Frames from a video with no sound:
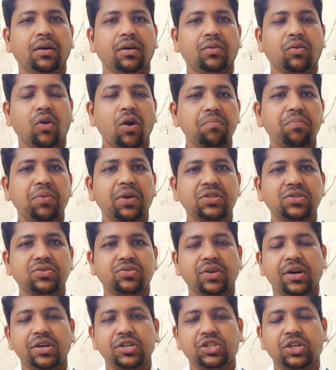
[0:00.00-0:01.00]
complex
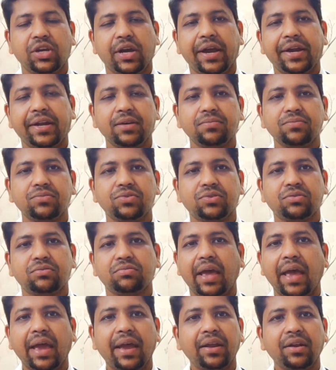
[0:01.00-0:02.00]
starch items,
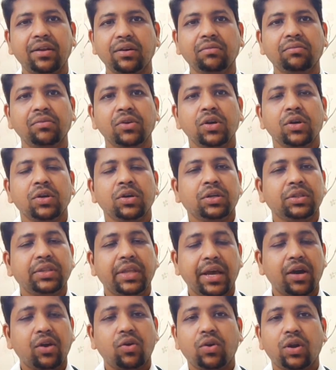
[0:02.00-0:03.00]
and
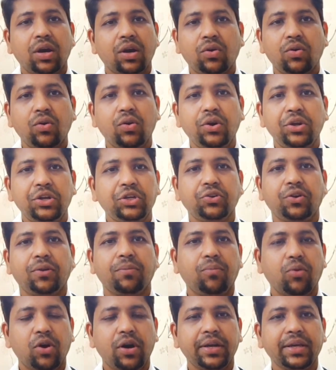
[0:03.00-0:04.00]
they are gonna go into your
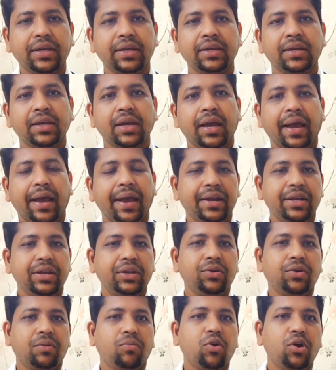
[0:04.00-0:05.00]
body, and
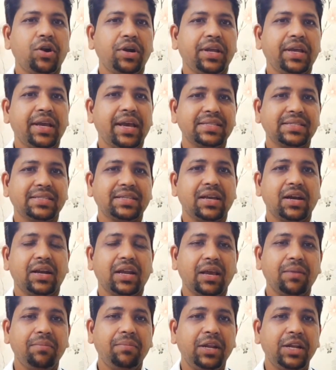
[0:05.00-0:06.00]
your body has got
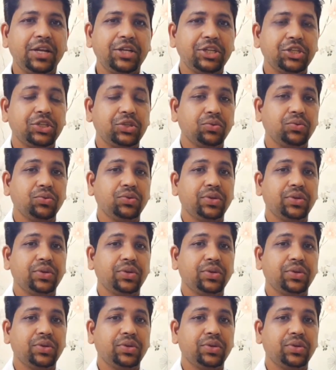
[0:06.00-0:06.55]
the ability to